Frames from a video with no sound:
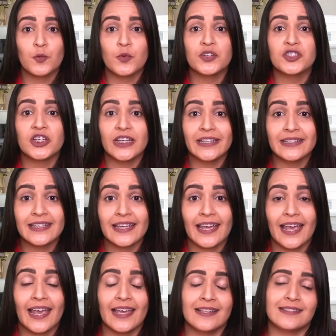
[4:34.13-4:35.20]
which
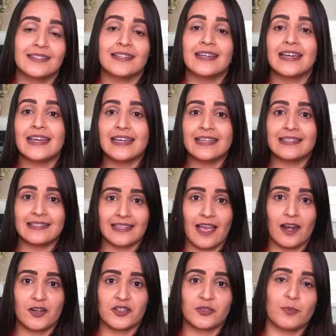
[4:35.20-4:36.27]
indicates a
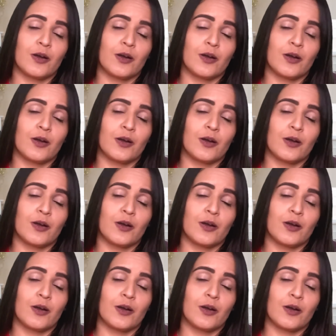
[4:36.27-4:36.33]
seller's